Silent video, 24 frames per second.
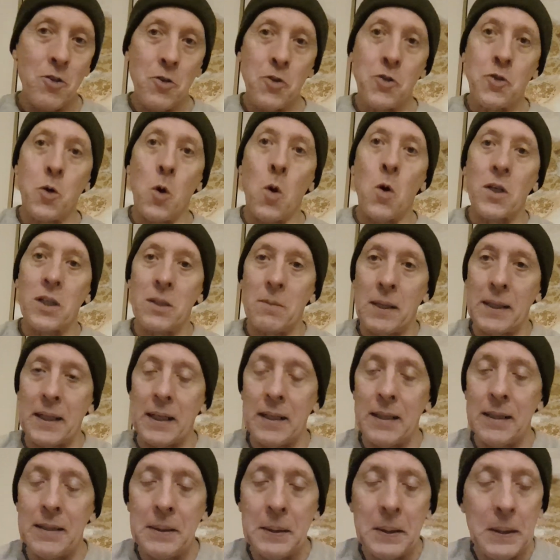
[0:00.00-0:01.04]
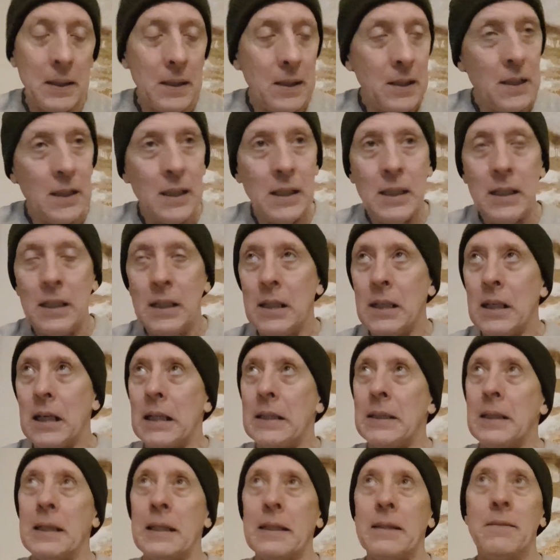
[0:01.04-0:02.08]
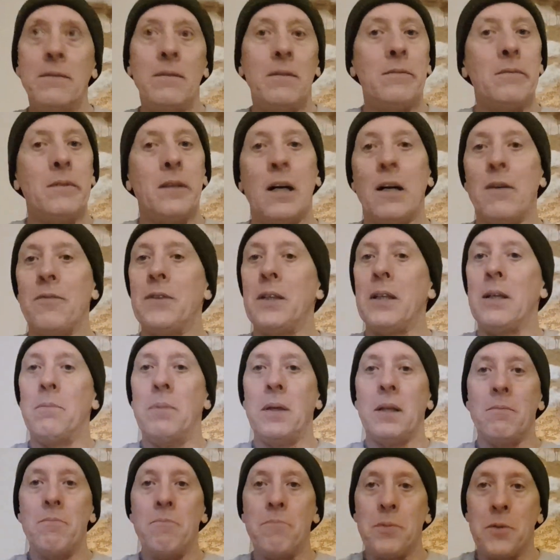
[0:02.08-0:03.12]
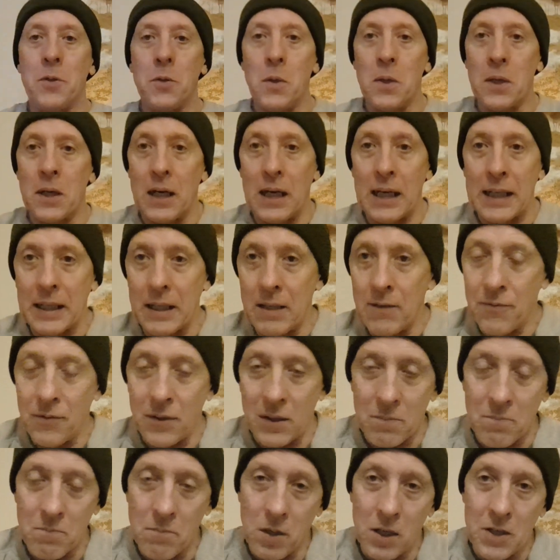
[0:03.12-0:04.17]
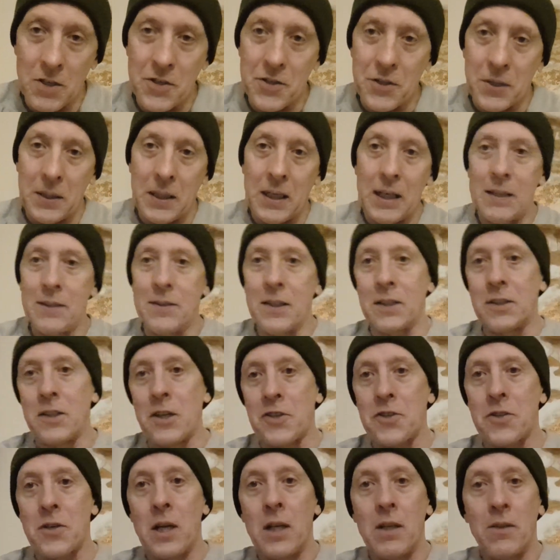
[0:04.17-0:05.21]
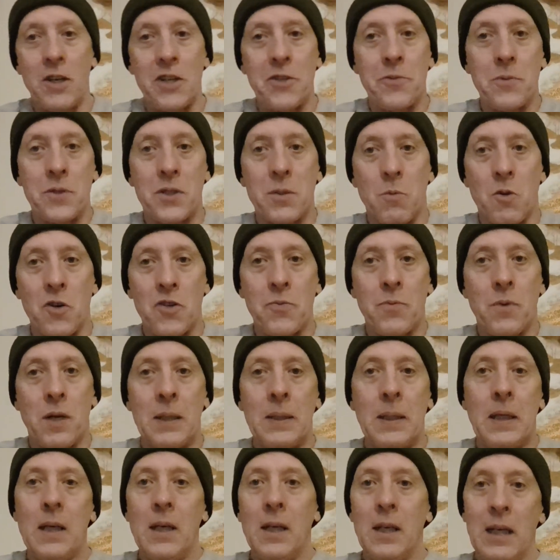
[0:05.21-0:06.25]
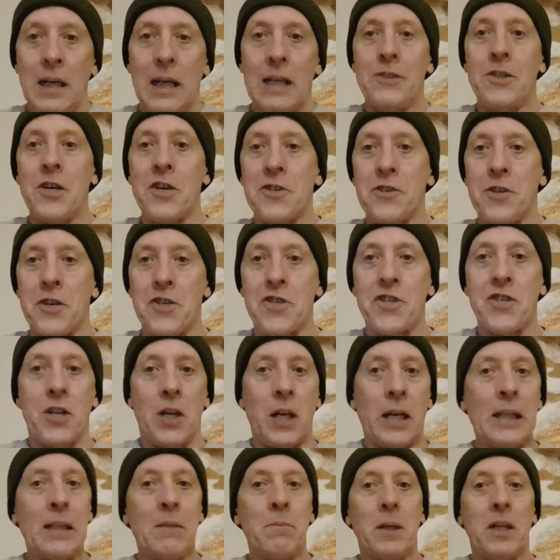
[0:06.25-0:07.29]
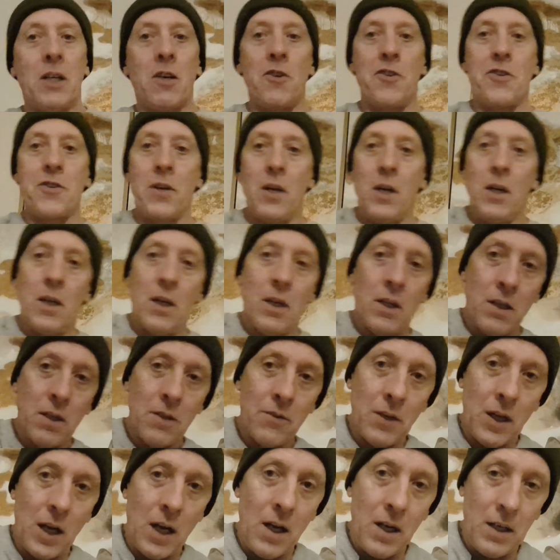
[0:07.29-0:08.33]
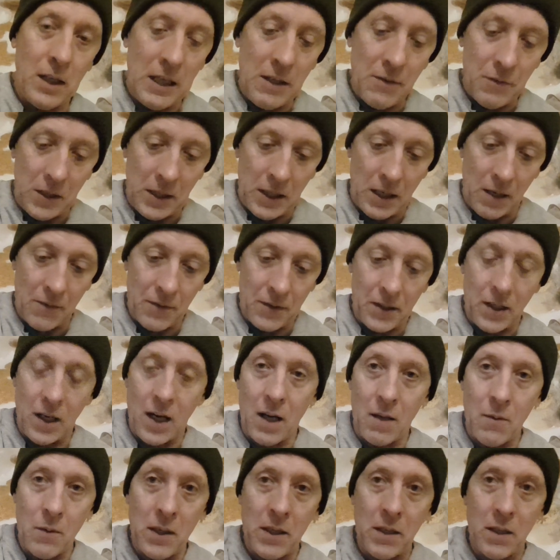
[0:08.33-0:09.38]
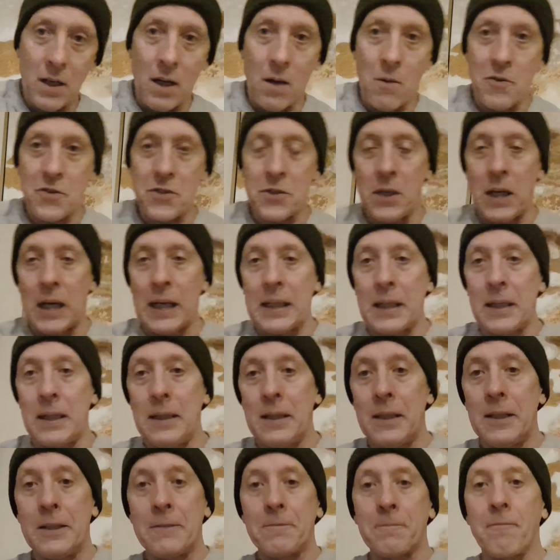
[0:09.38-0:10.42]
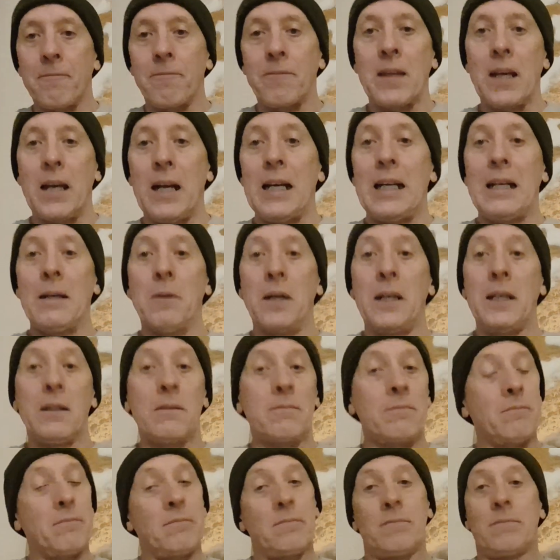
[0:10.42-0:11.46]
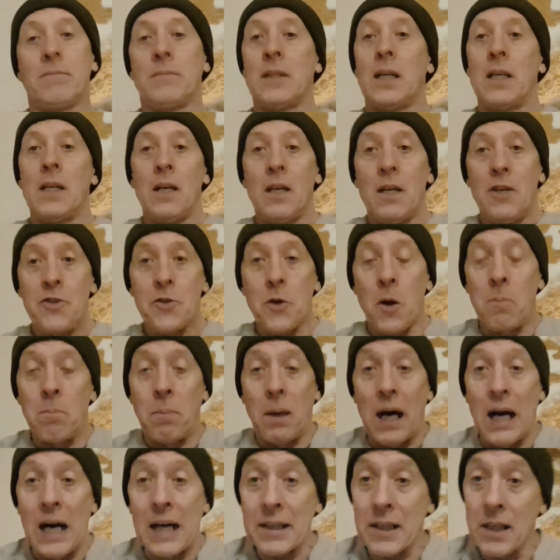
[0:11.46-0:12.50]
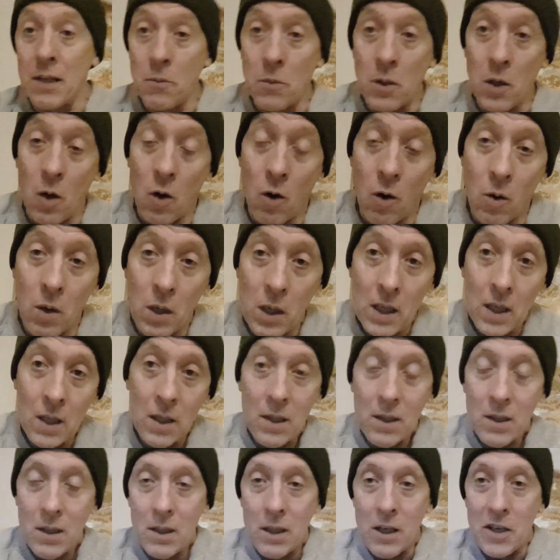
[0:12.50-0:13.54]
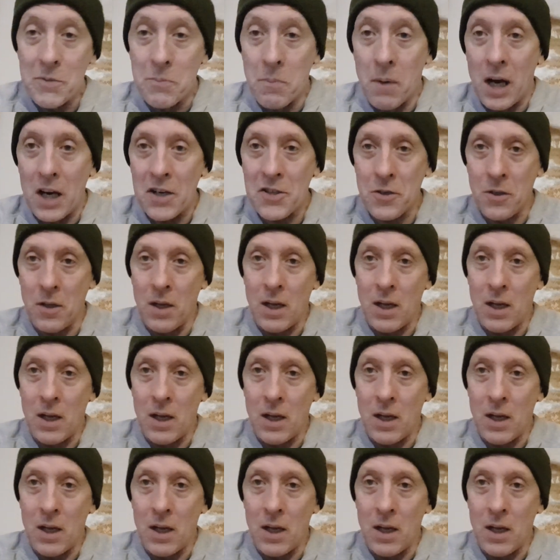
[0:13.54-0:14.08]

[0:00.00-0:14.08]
tore them again, and then having to be in pure agony for months on end. And this was the worst one. I just a sling because even to have it that way, I was in agony. Anyway, so part of it, we all, as martial